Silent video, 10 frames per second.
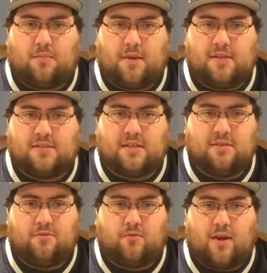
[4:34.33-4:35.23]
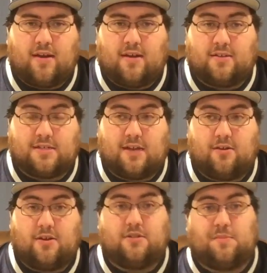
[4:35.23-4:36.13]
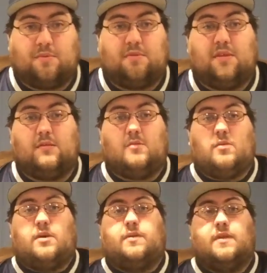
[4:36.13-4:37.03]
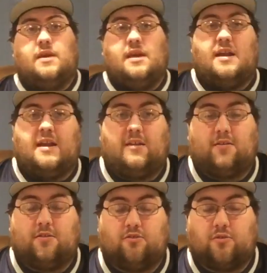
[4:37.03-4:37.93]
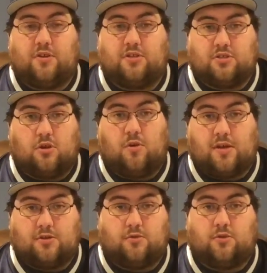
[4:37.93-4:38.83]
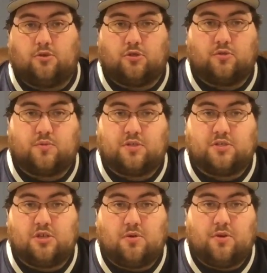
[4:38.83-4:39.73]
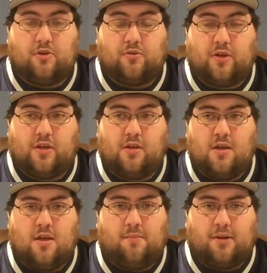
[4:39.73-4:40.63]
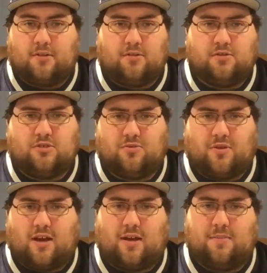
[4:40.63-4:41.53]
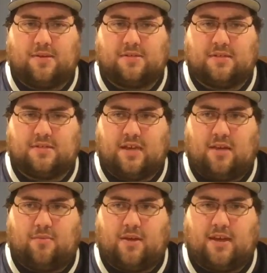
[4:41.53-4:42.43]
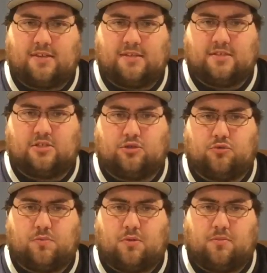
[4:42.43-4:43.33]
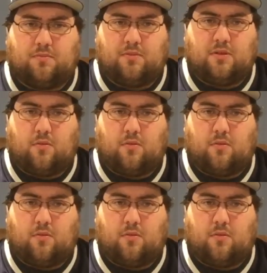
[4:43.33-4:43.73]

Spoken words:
Mason, right now, the center, has been dealing with an ankle injury. So has Julio Jones with his toe injury. But those two are not going to miss this game. I mean, guys, this is the Super Bowl.